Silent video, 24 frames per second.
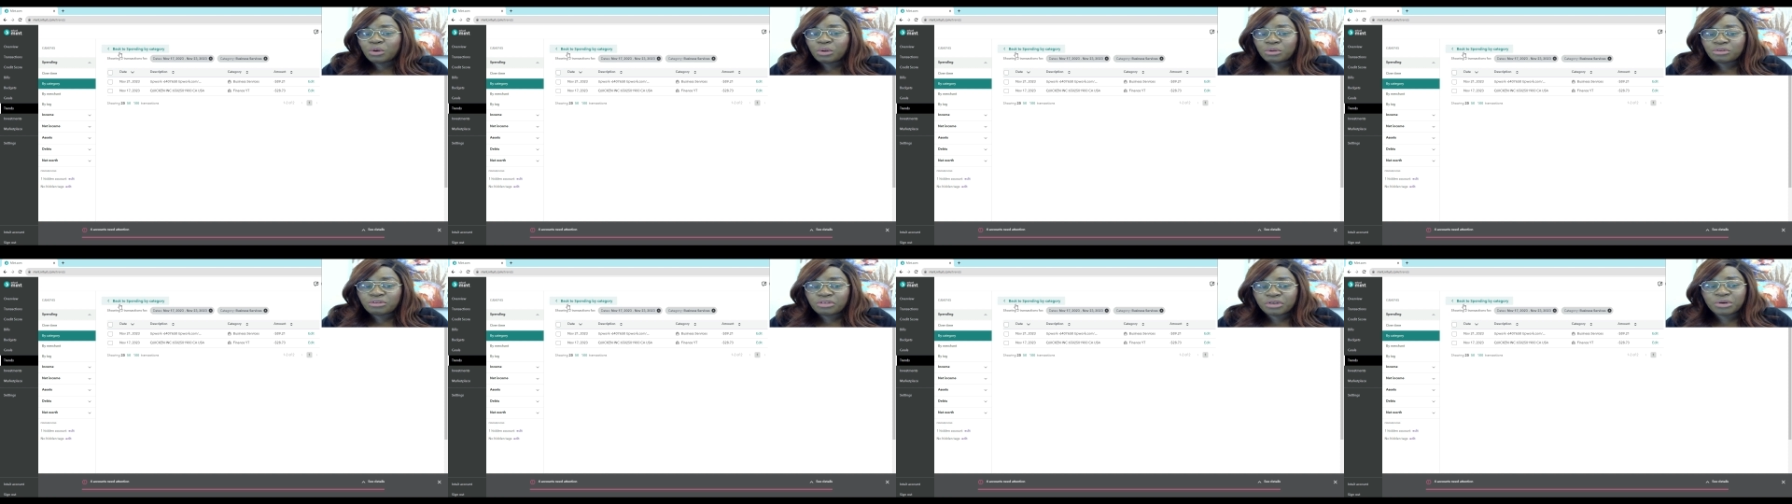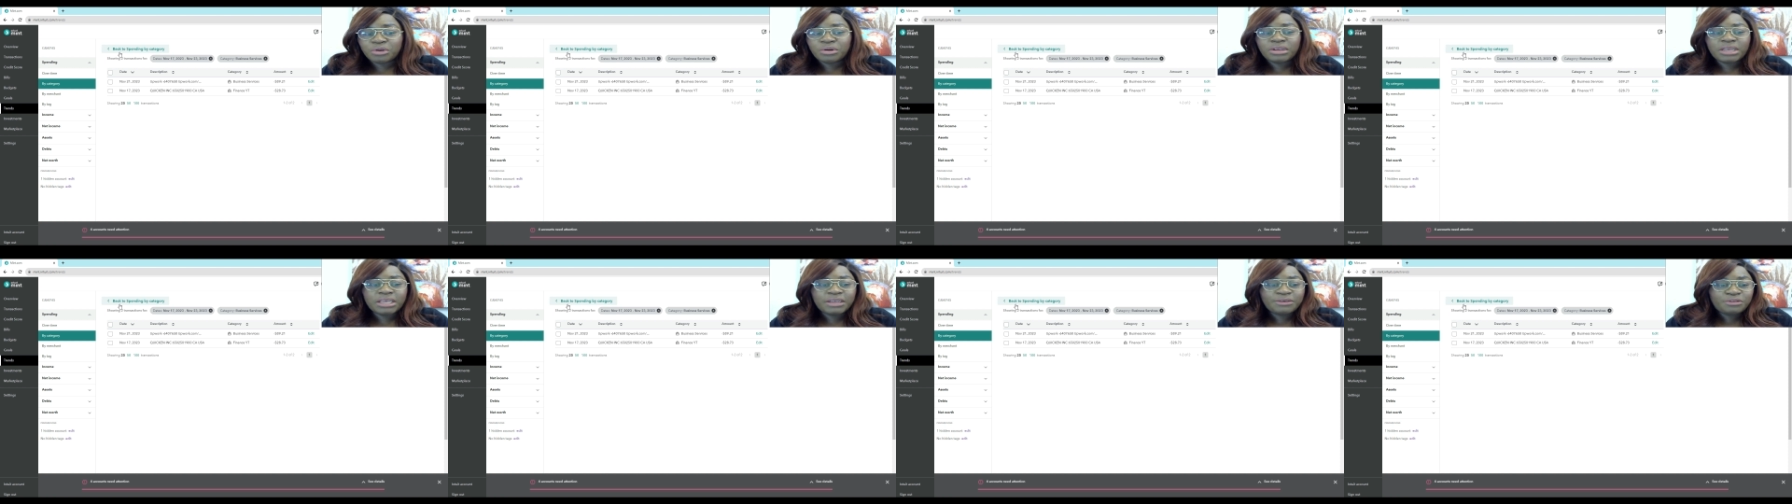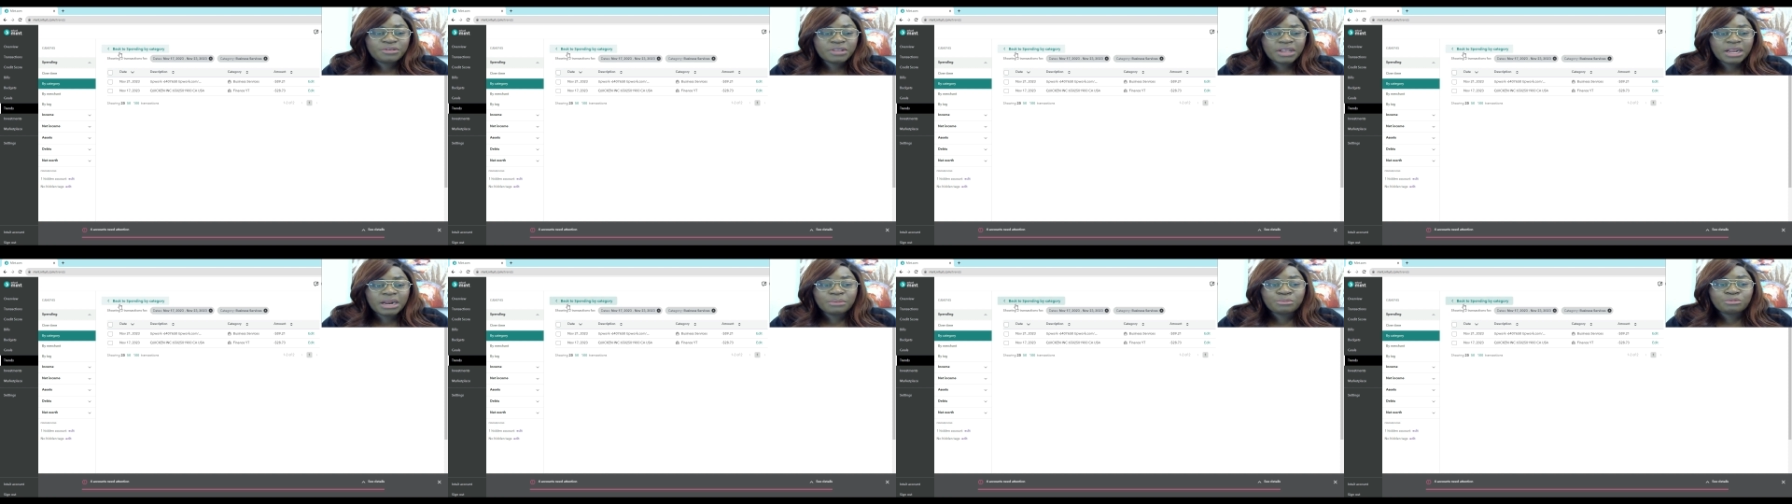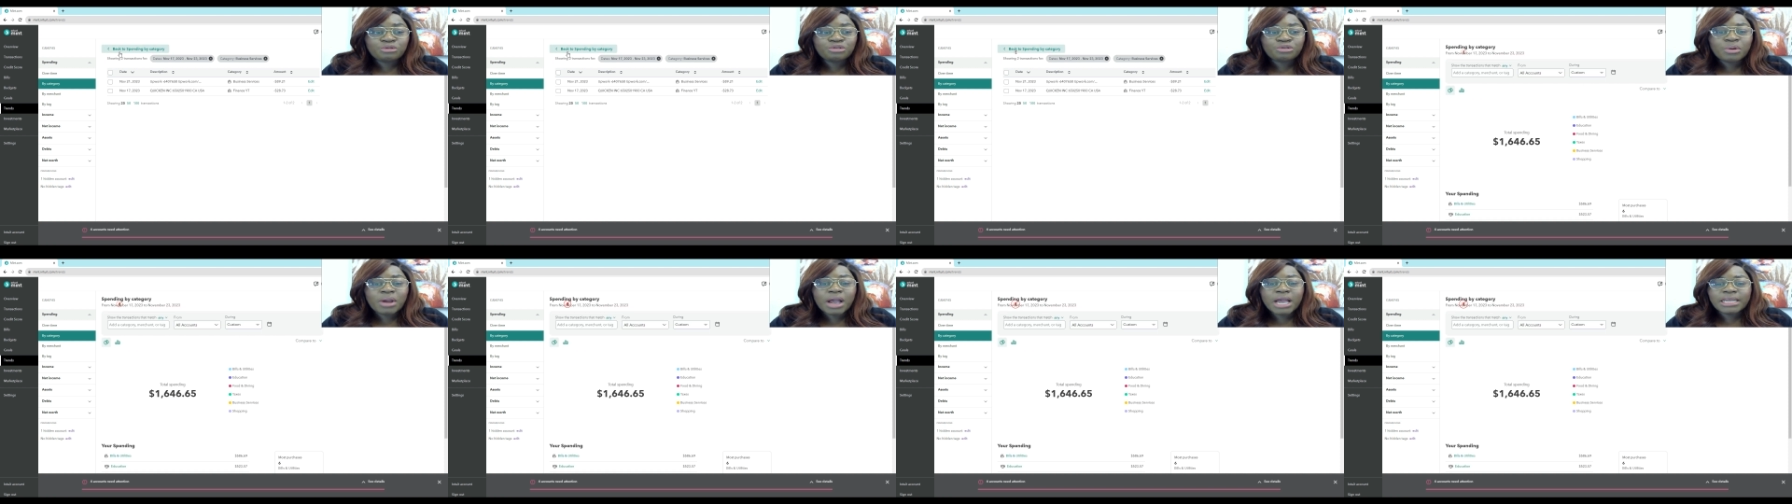alternatives that I'm
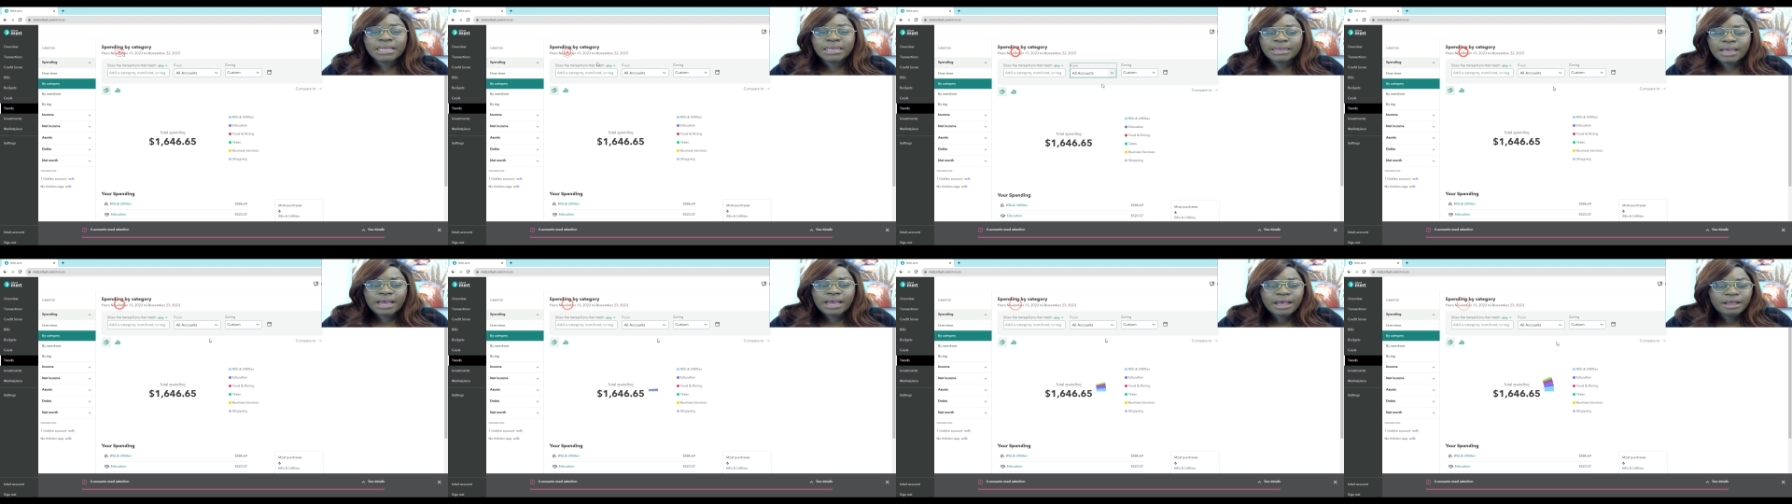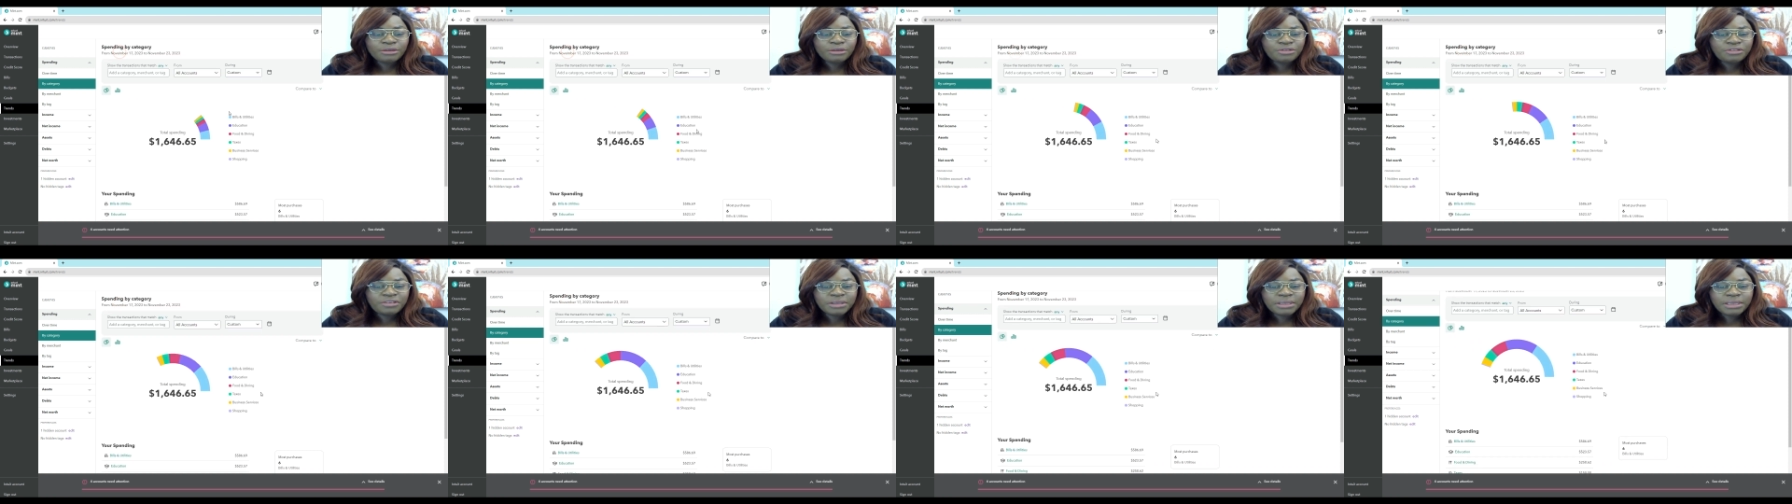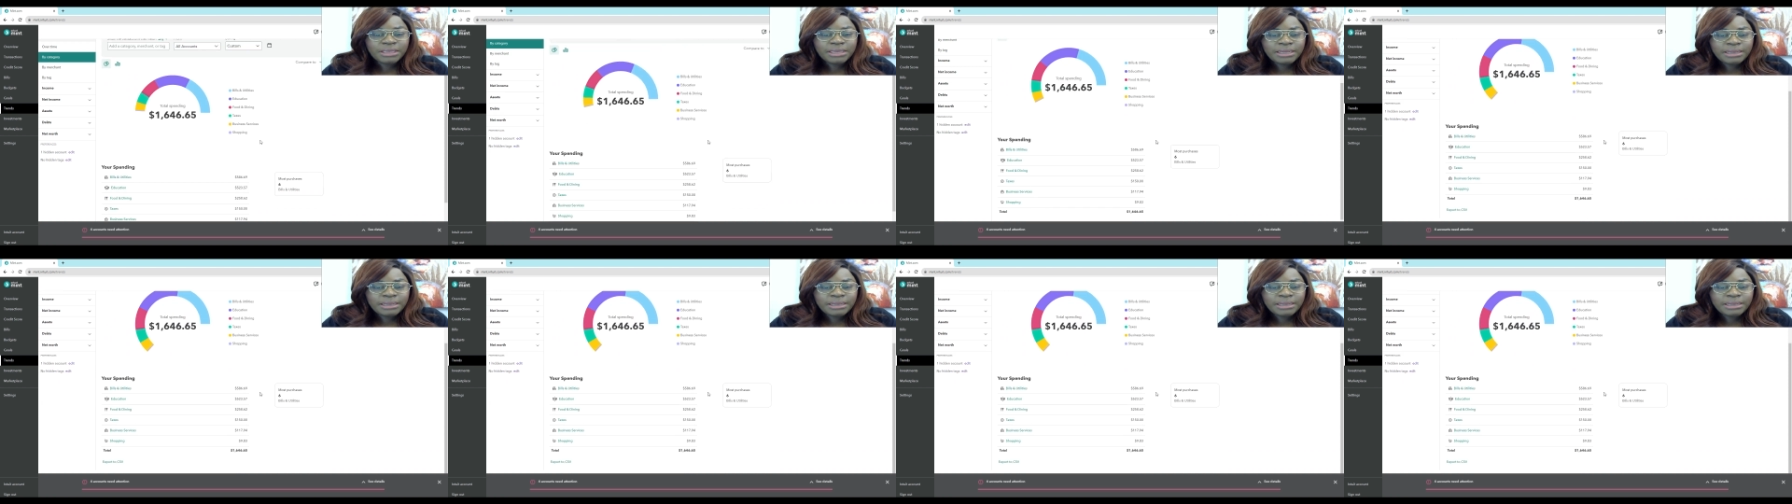trying out.